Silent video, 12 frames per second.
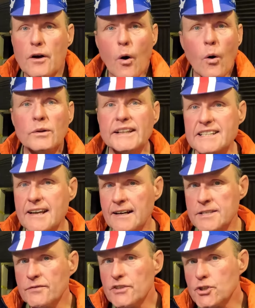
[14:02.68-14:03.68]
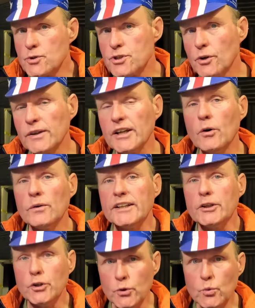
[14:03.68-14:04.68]
All these kinds of issues, only
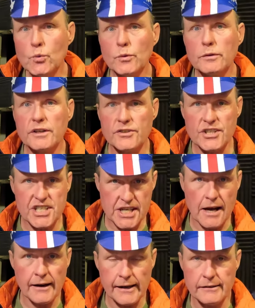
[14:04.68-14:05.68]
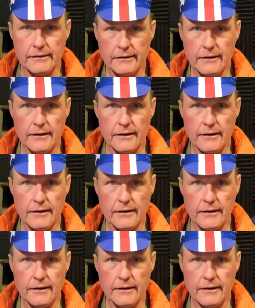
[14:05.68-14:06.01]
you can decide,